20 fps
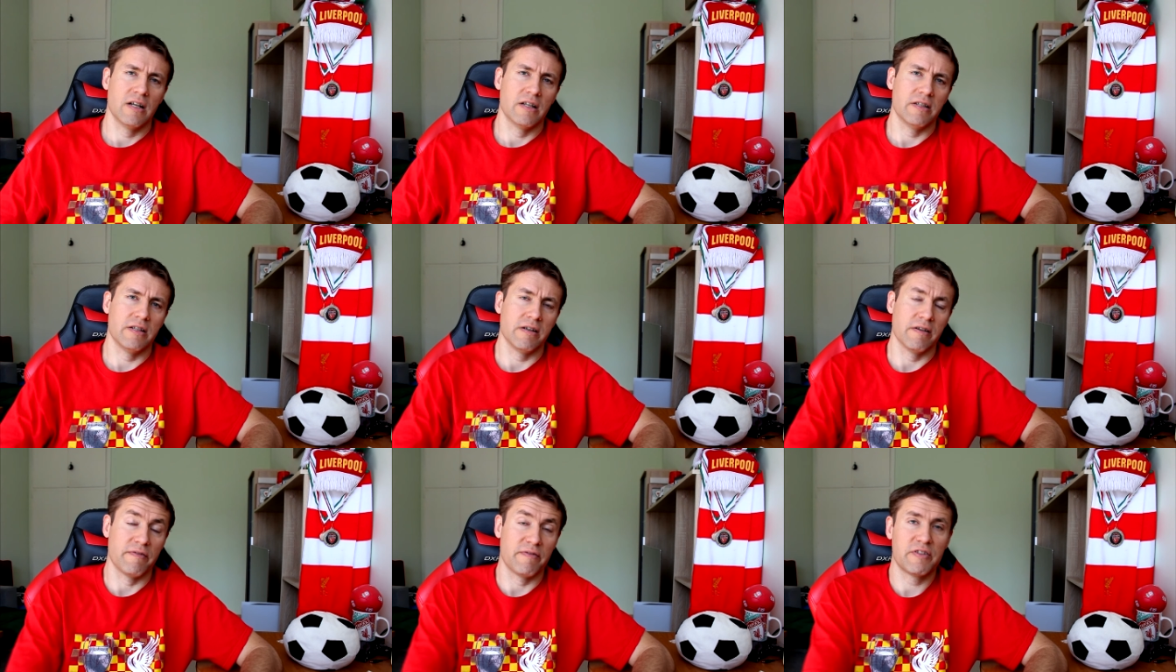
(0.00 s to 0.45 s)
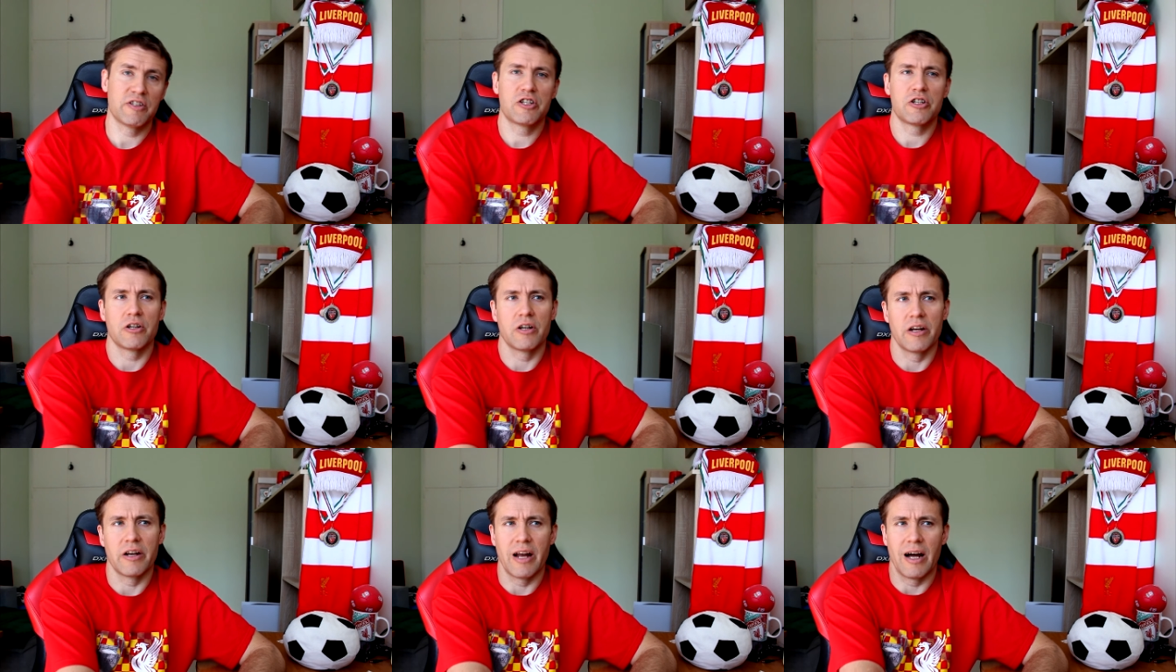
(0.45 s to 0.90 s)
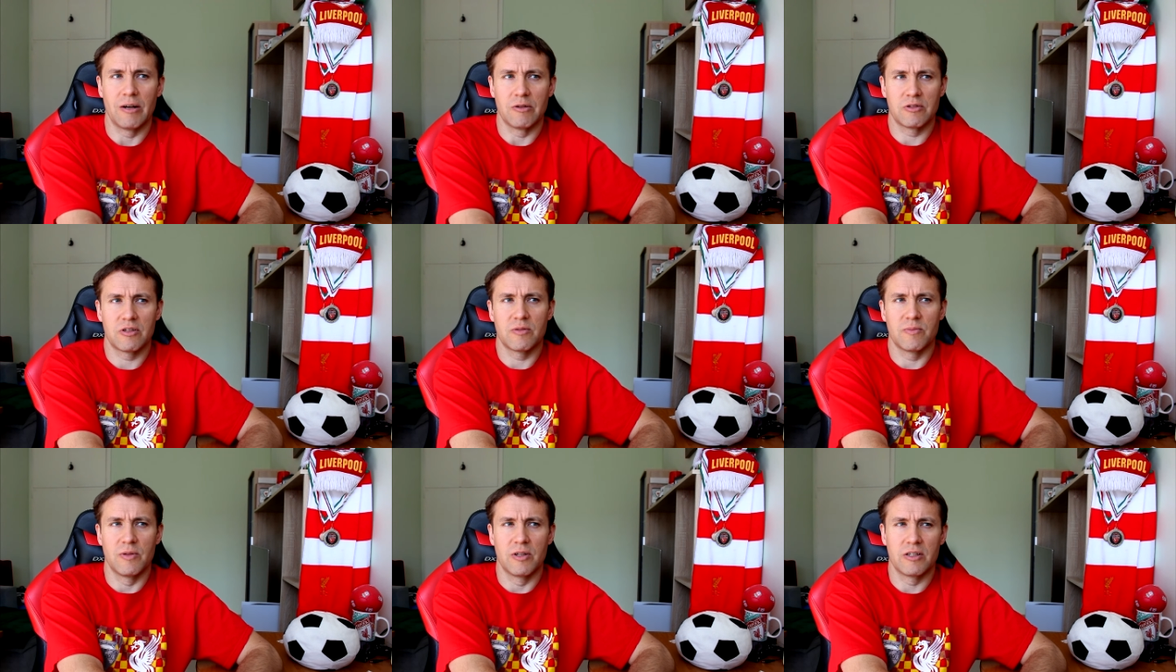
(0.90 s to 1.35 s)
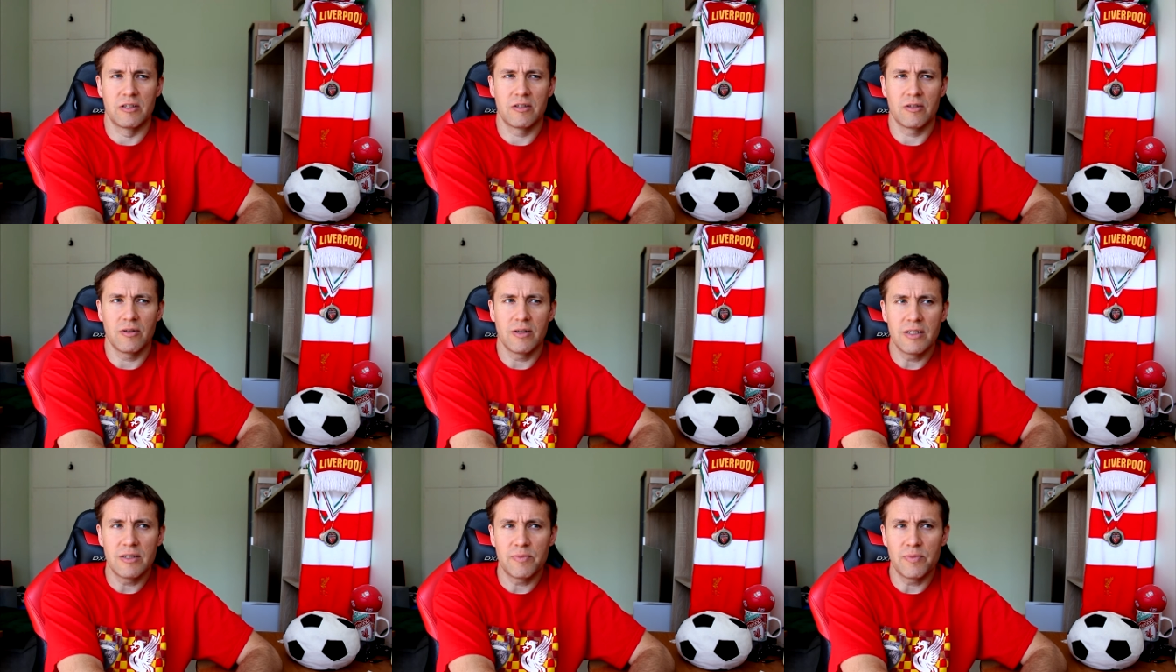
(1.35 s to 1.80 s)
the official announcement.
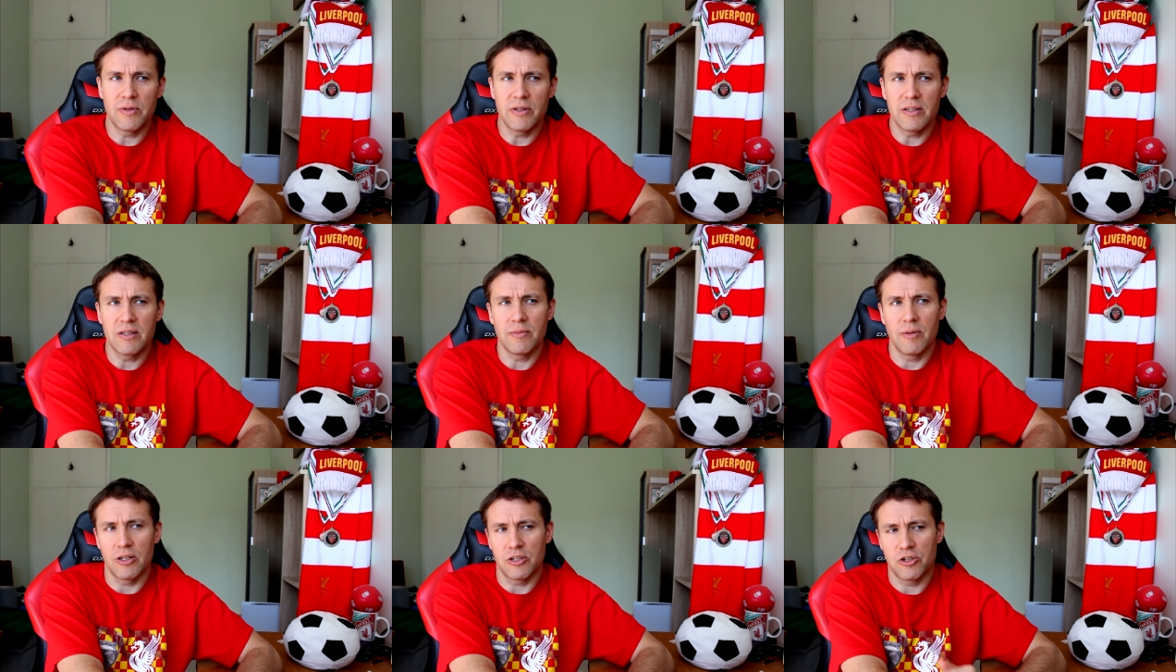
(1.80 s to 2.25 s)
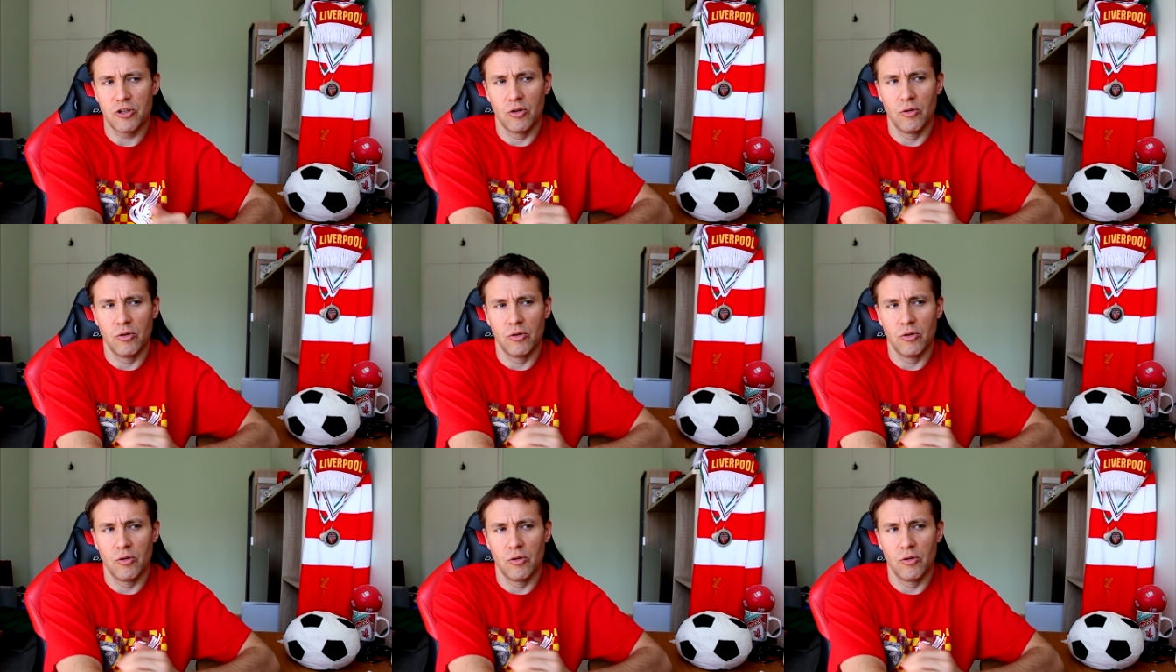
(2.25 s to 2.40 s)
So he's pretty much